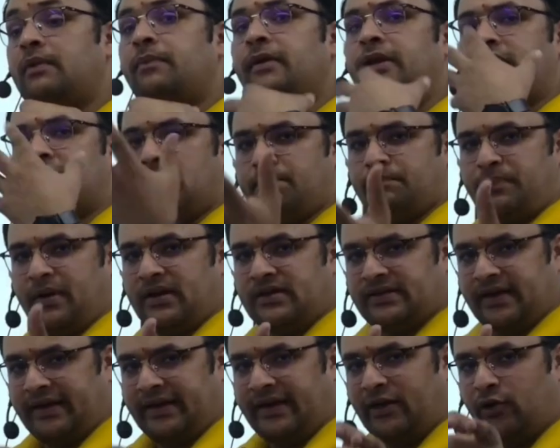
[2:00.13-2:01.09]

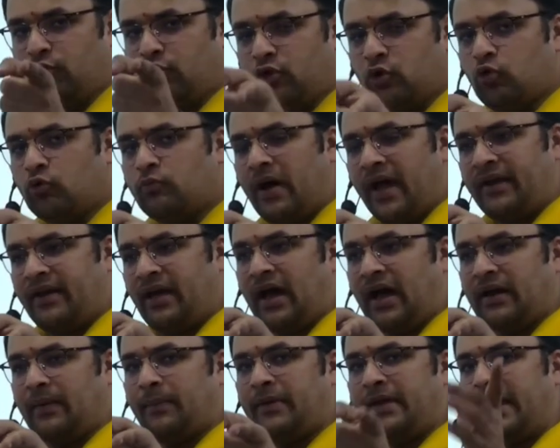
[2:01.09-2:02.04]
compensated to you by
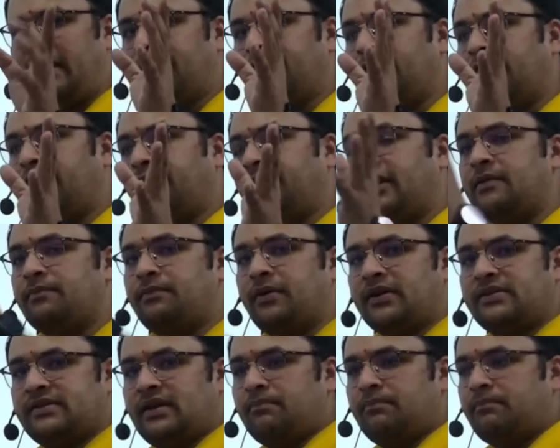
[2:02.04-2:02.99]
RBI,
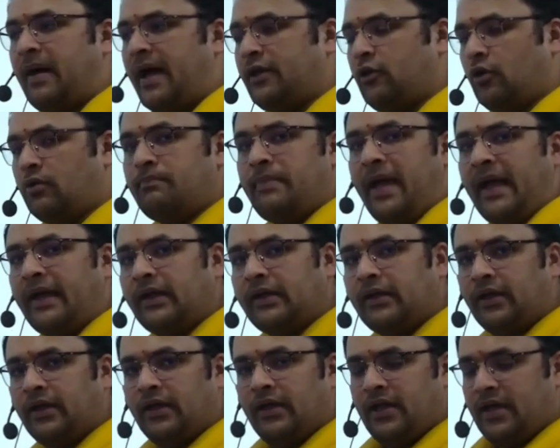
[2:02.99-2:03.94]
15% by your bank,
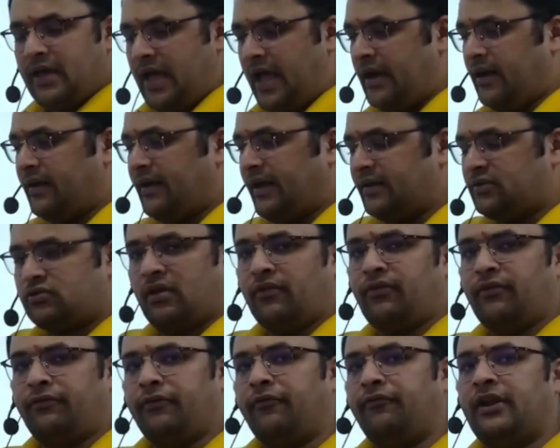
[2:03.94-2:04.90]
and rest of
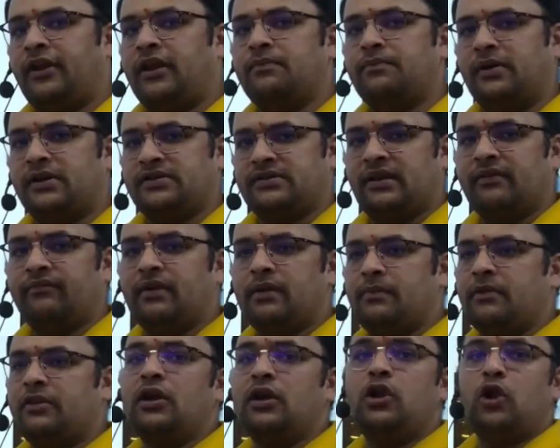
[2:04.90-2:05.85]
the 15% will
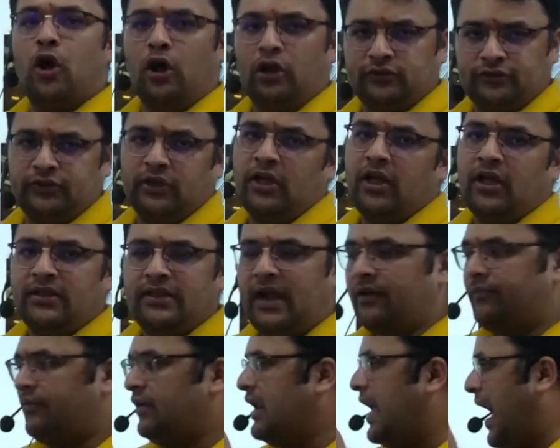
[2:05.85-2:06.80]
be the loss
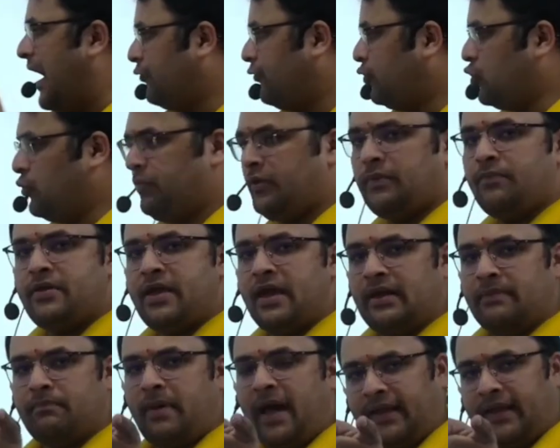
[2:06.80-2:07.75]
that will have to be
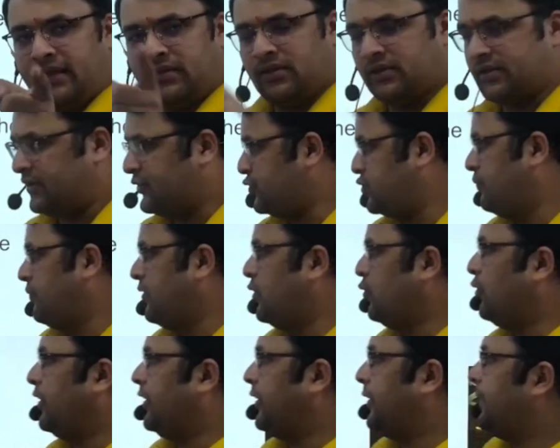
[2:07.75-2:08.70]
borne by the customer only.